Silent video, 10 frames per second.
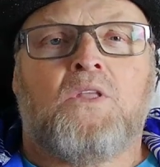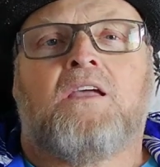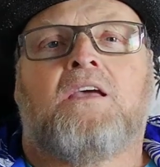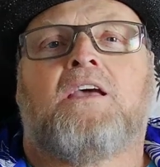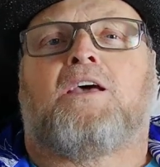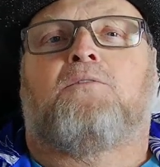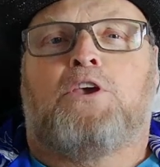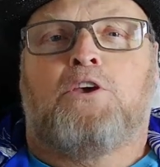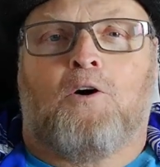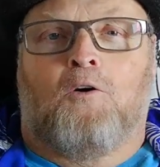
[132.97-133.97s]
If
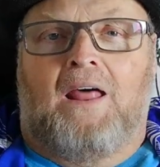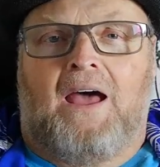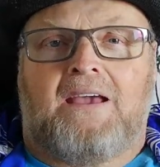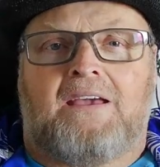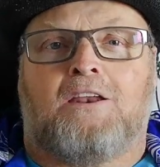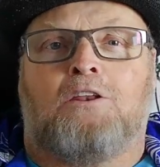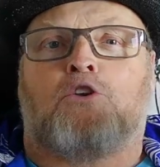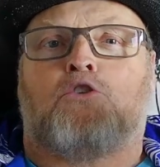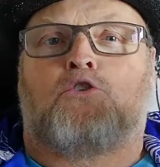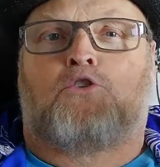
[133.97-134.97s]
you don't like it,
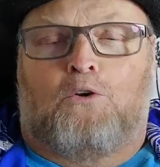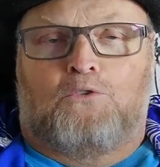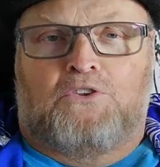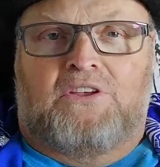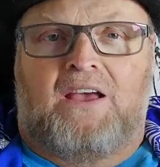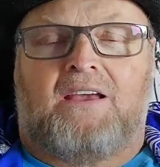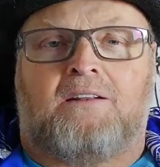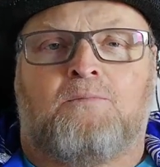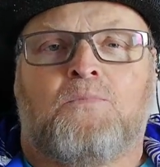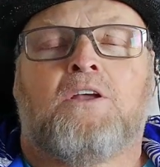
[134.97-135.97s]
don't say it.
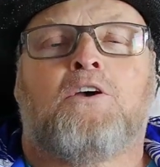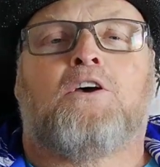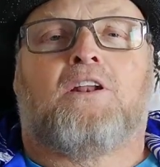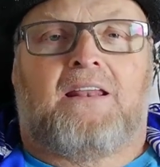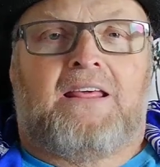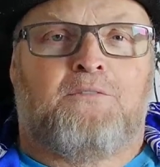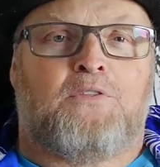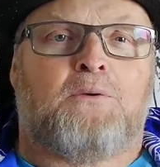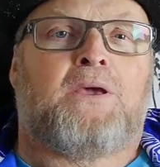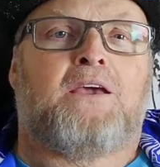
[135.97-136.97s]
Leave the
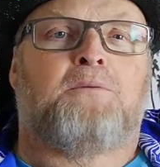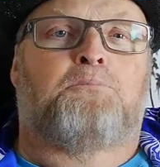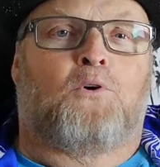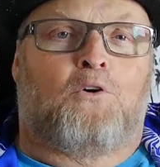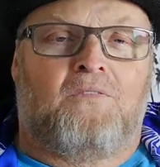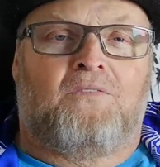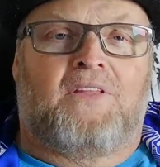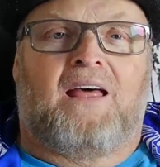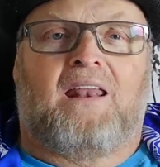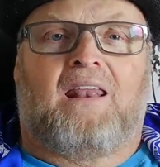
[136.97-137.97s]
people
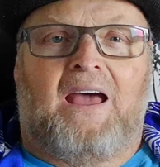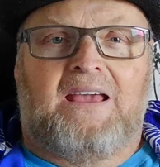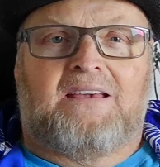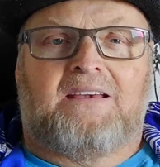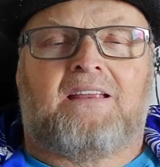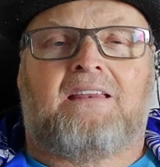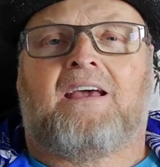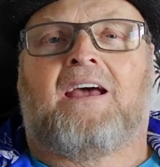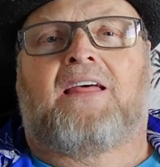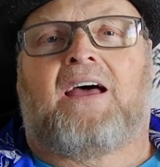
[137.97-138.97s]
that like it
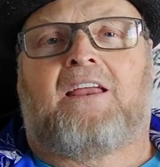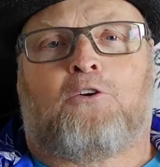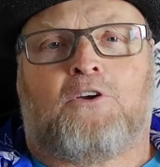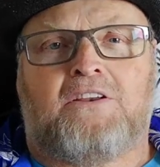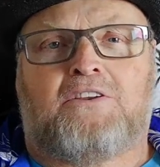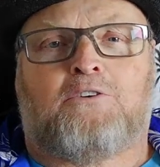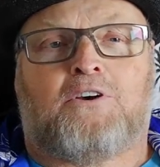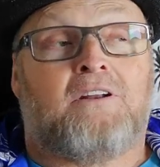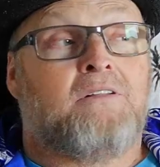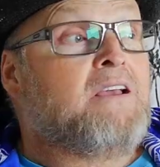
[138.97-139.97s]
and that are into
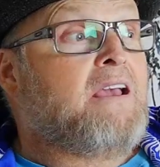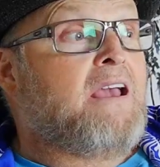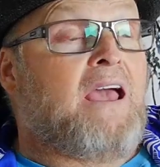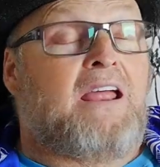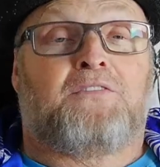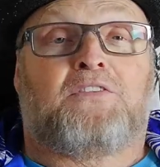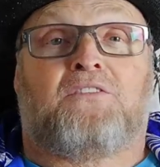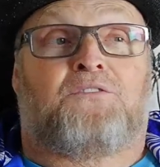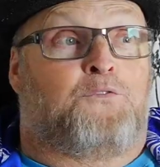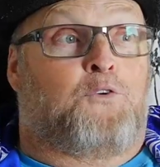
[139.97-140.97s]
it. And if,
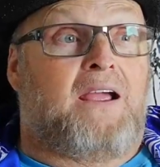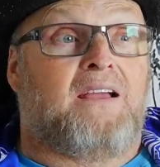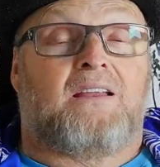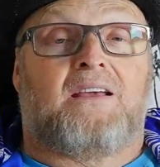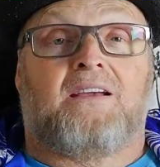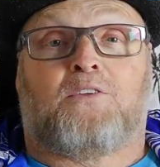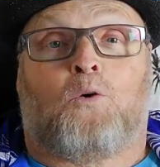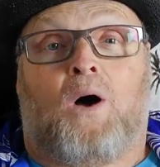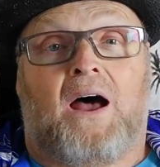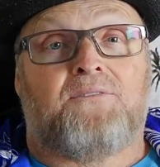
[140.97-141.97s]
frankly, if the
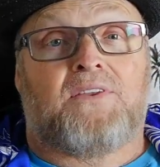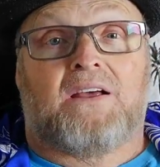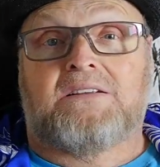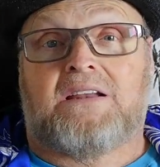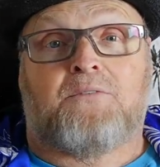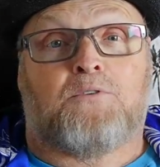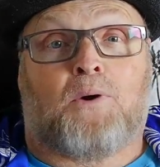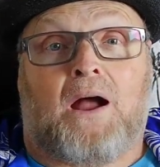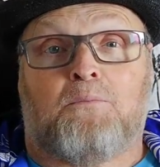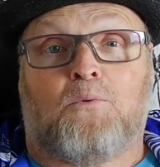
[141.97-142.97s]
wife doesn't have a
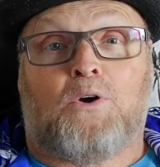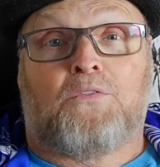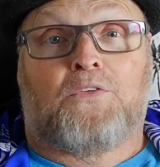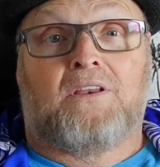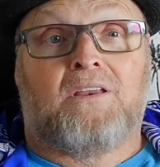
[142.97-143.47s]
problem with it,